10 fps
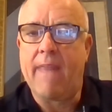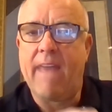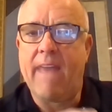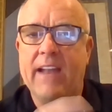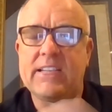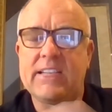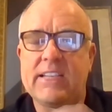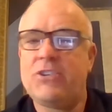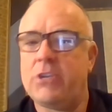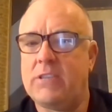that
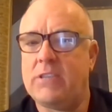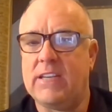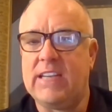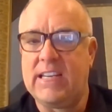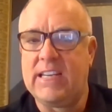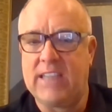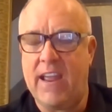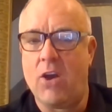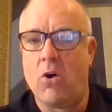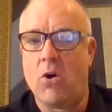attention to
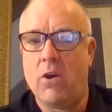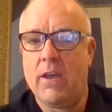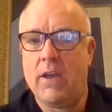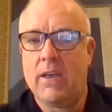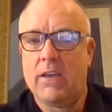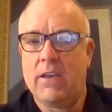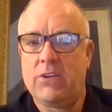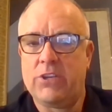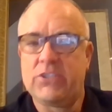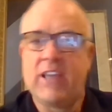detail
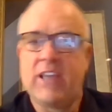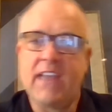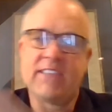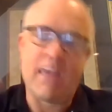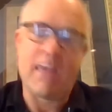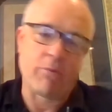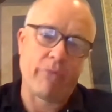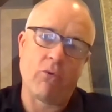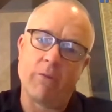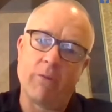just takes that
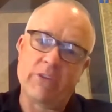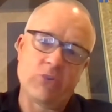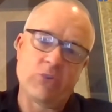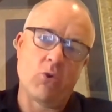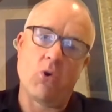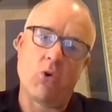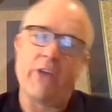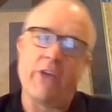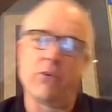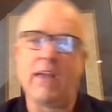performance to a whole
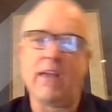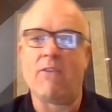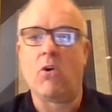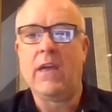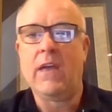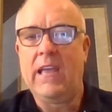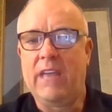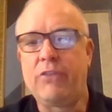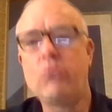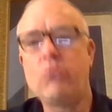nother level.
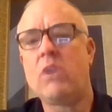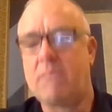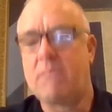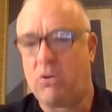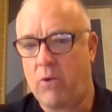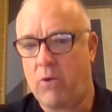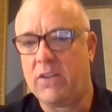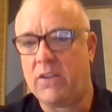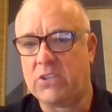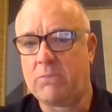If you want to be great
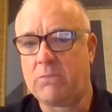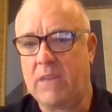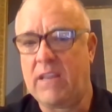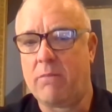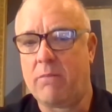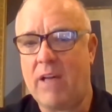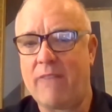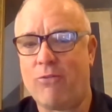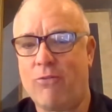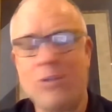on the speaking
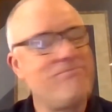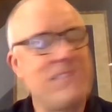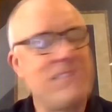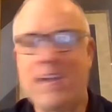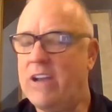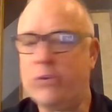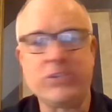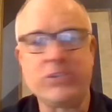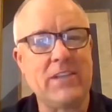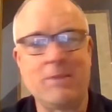platform, you got to do the
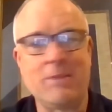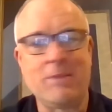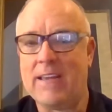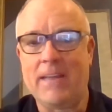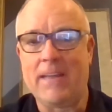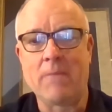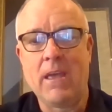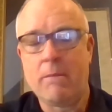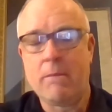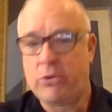same thing.
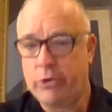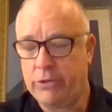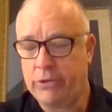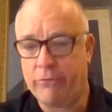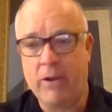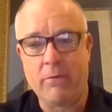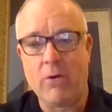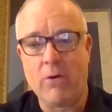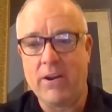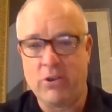Patricia Fripp,
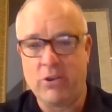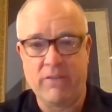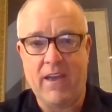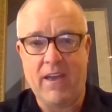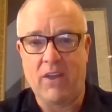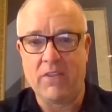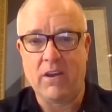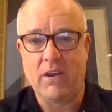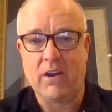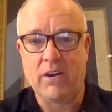who I know you've had on
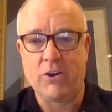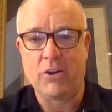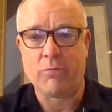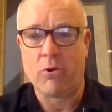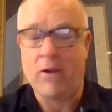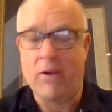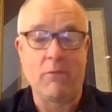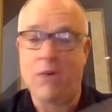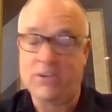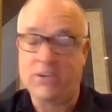your program,
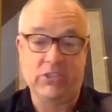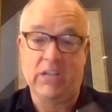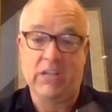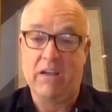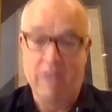who I just love,